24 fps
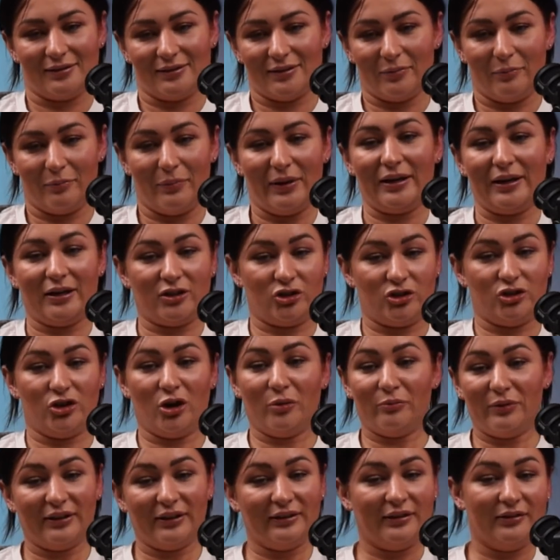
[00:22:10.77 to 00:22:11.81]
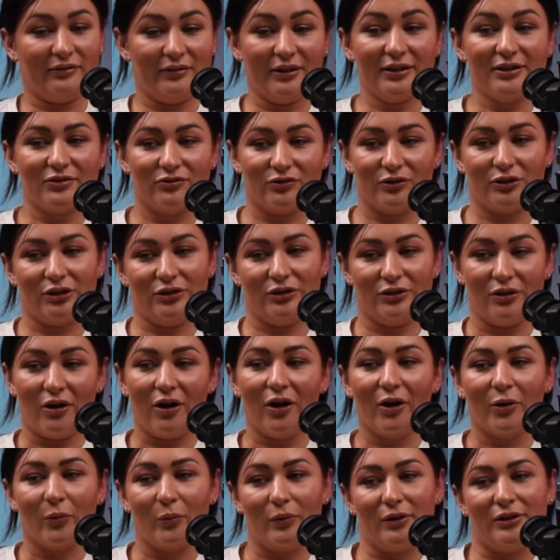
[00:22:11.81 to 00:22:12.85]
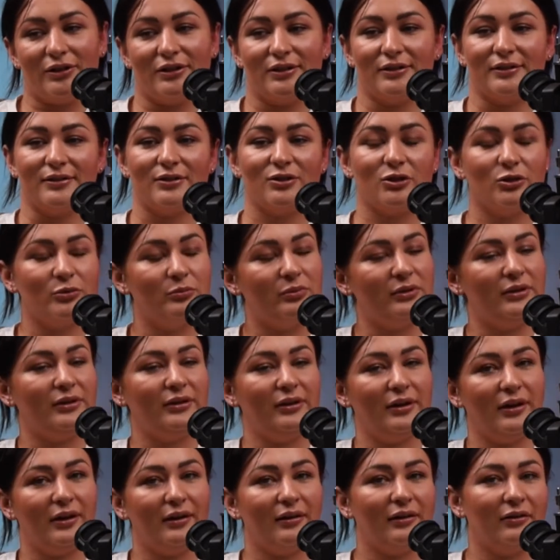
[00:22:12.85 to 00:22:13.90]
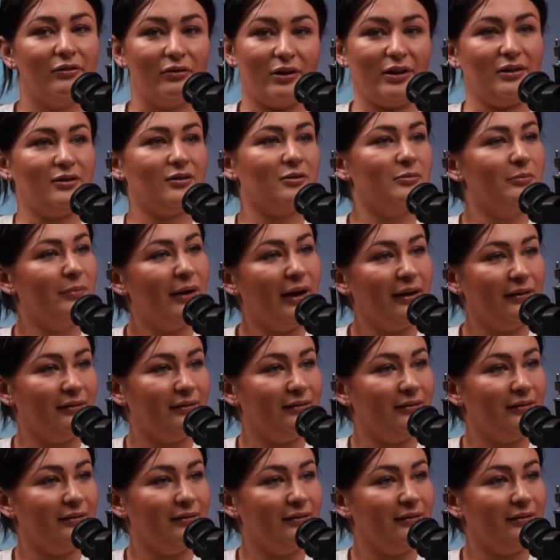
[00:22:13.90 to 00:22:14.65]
the biggest job that there is for a dog, which is to be a great companion.